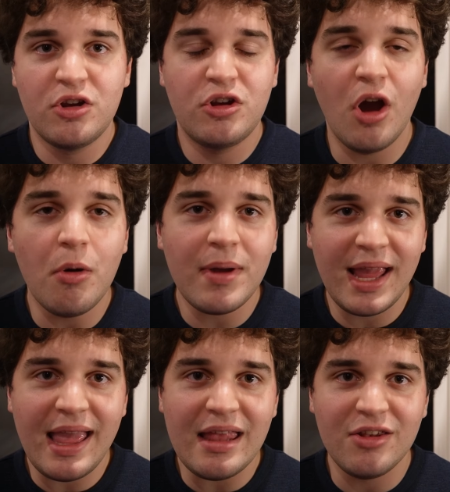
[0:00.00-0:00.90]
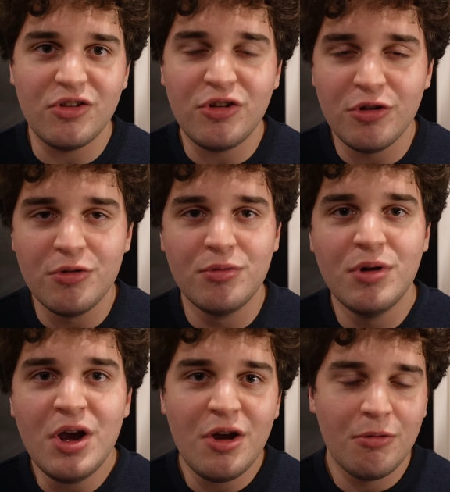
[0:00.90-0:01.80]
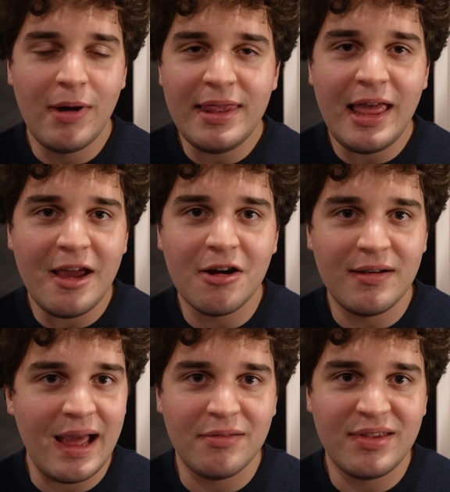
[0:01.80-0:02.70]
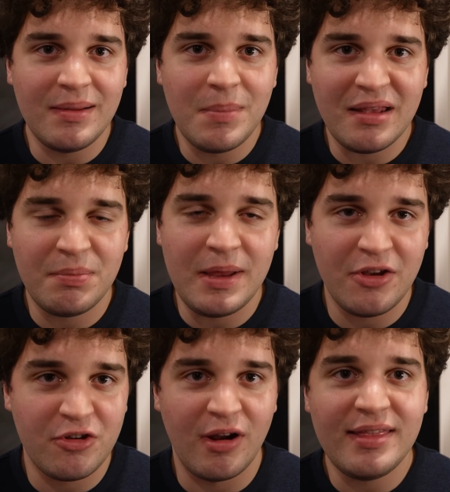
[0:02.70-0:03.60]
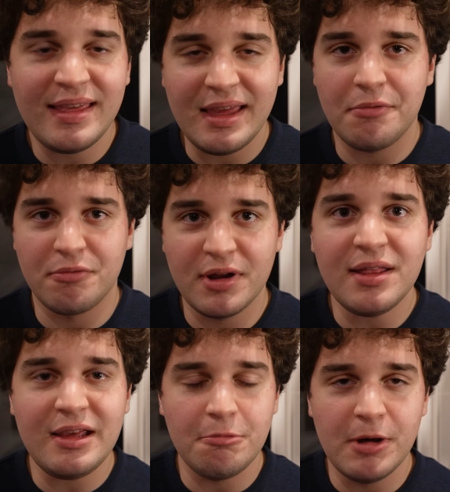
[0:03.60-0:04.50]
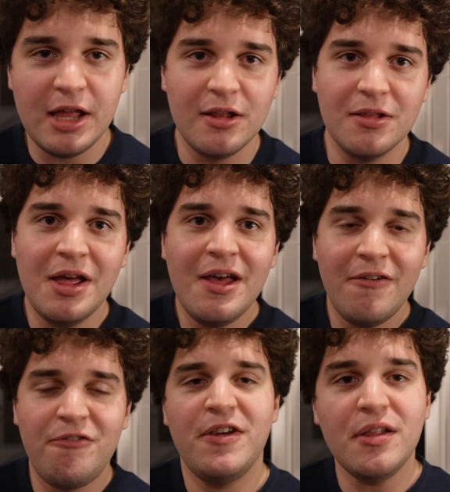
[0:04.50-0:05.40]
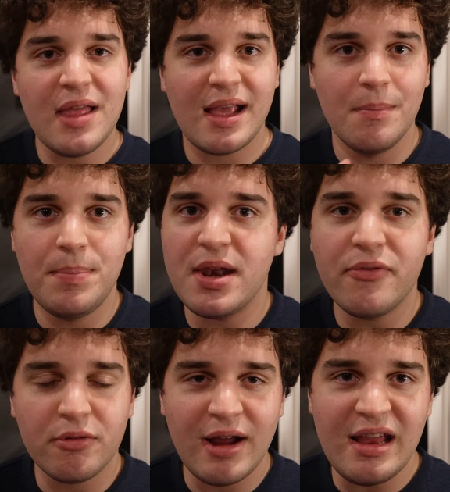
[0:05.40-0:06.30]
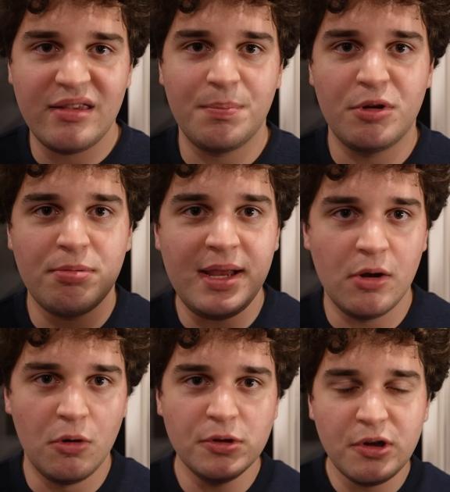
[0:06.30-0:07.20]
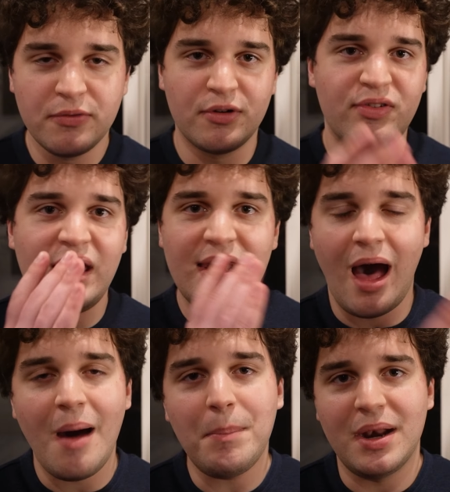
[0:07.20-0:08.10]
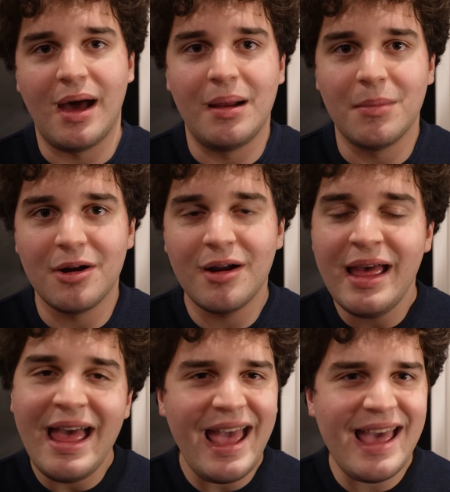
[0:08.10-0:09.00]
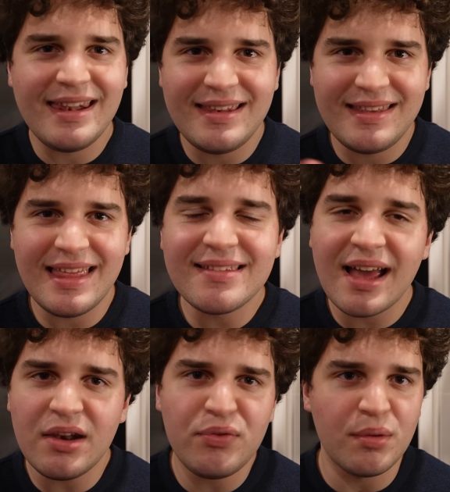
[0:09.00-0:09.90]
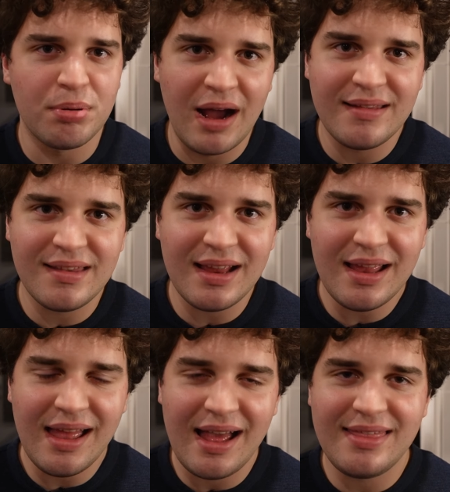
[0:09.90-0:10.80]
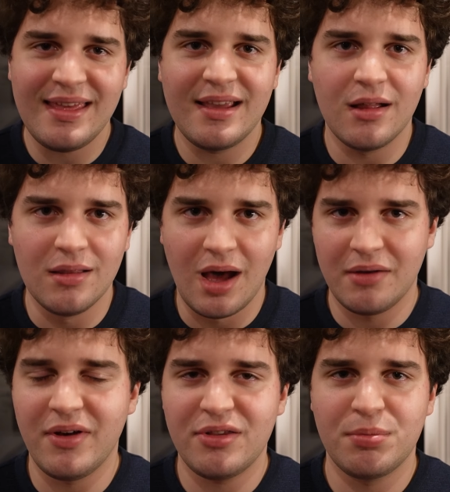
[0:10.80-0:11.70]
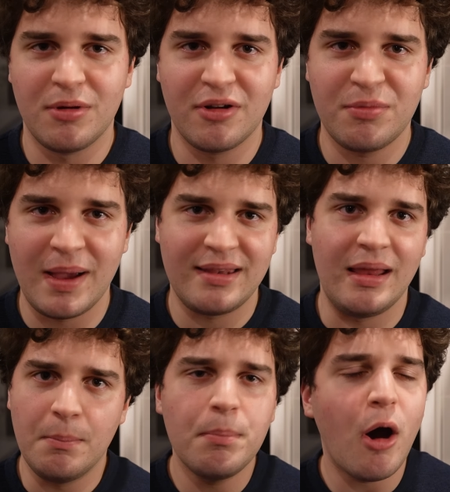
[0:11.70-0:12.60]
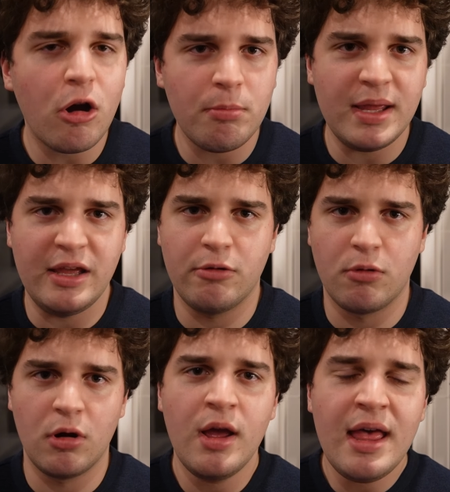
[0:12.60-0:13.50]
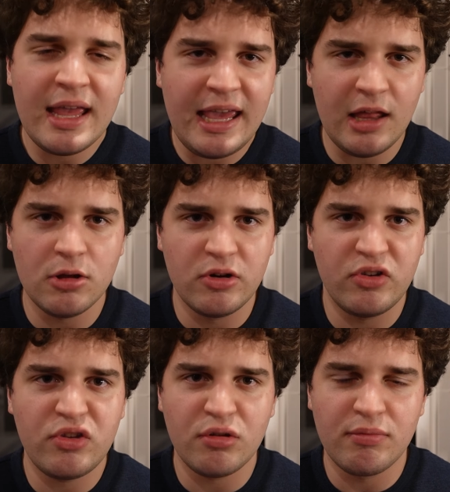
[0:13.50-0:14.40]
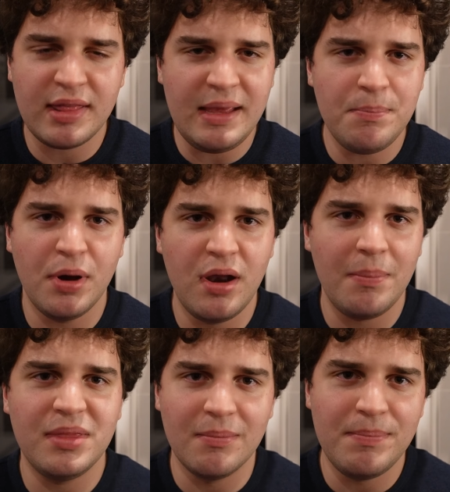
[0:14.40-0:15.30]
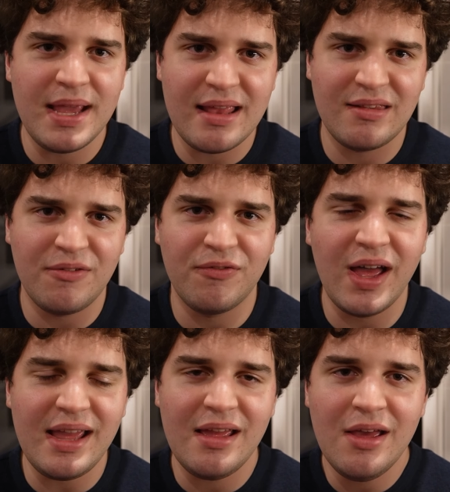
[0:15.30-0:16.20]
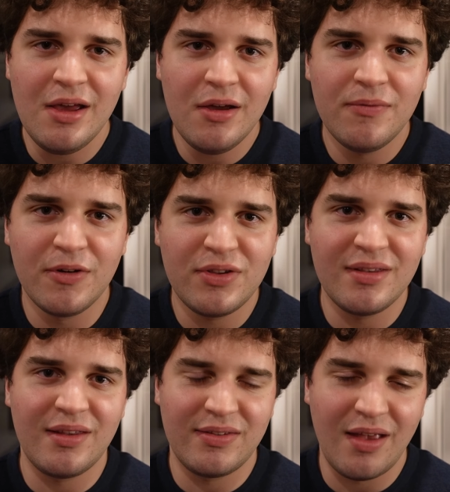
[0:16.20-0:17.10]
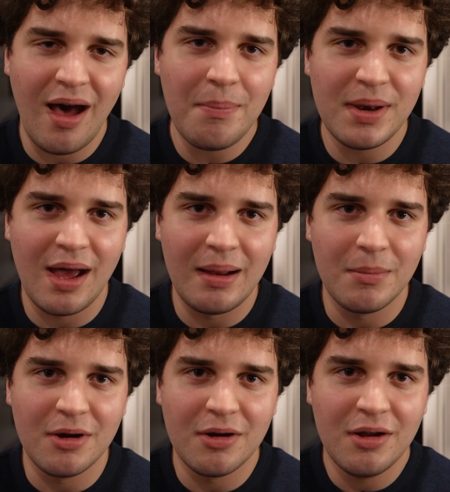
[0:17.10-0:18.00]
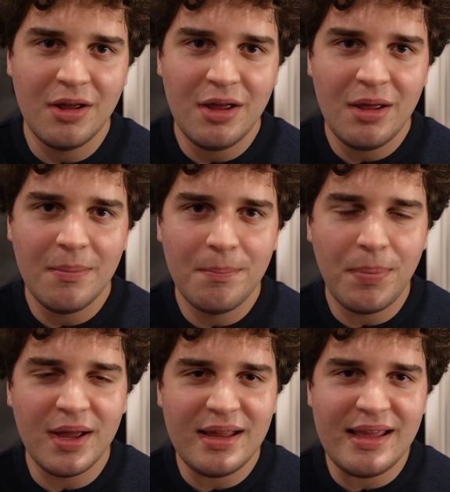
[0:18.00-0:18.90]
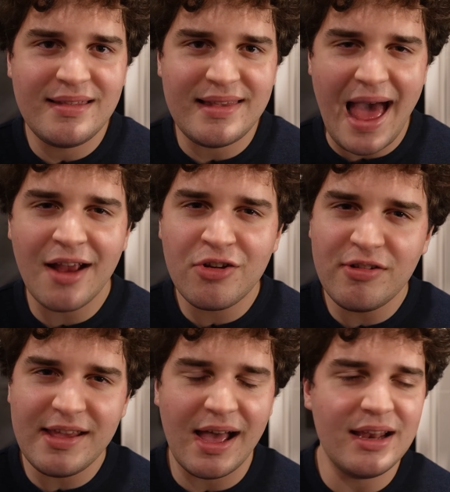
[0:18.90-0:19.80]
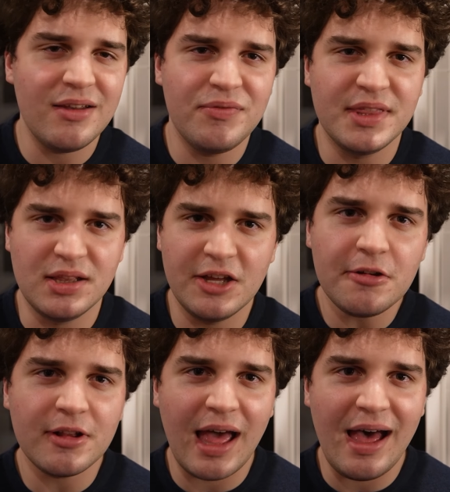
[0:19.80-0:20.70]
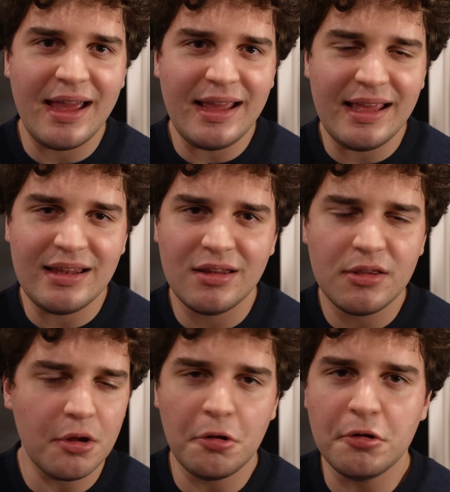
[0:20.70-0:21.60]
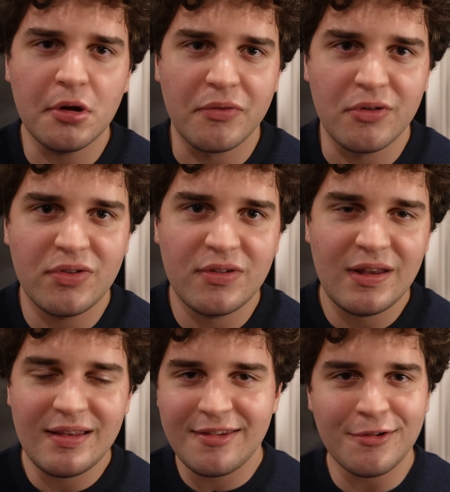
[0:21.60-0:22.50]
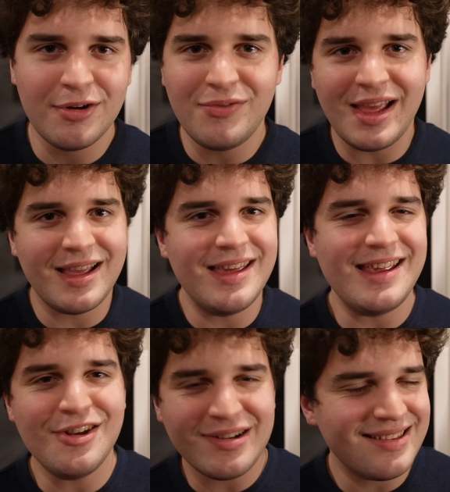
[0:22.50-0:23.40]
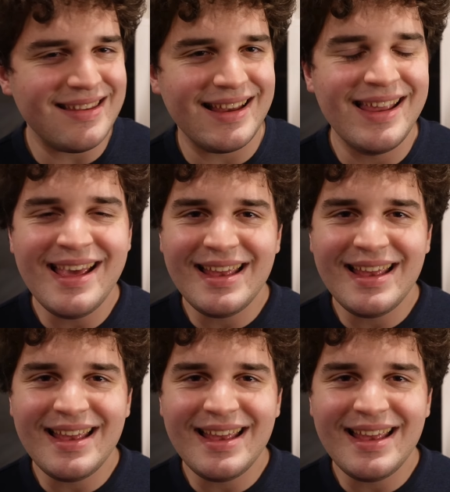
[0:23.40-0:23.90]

going into when they are announcing Best Picture, I think it really will feel like a bit of a race between Holdovers and Oppenheimer. And that's kind of surprising. I think a lot of us were expecting Barbie or Killers to really put up the biggest fight versus Oppenheimer, but it's actually kind of the little guy in the holdovers. It's sort of like an interesting